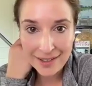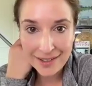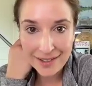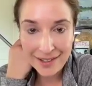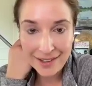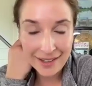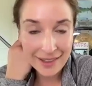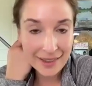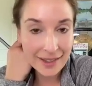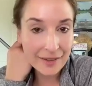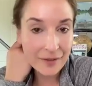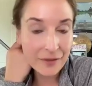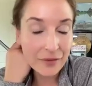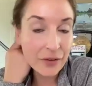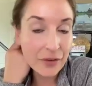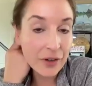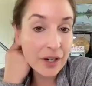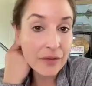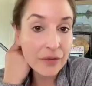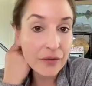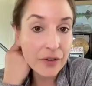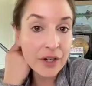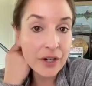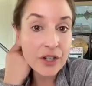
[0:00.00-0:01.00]
Like that for a
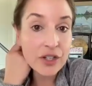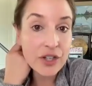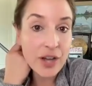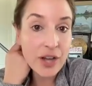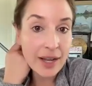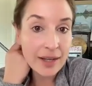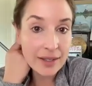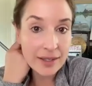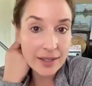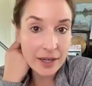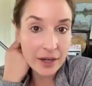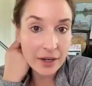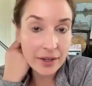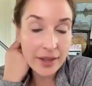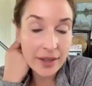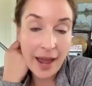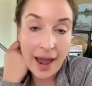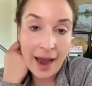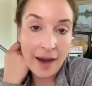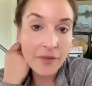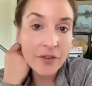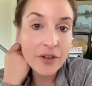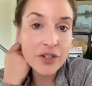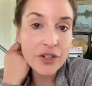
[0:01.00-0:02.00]
Gen Zer, the
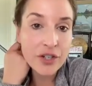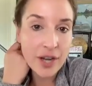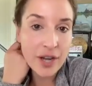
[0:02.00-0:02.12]
average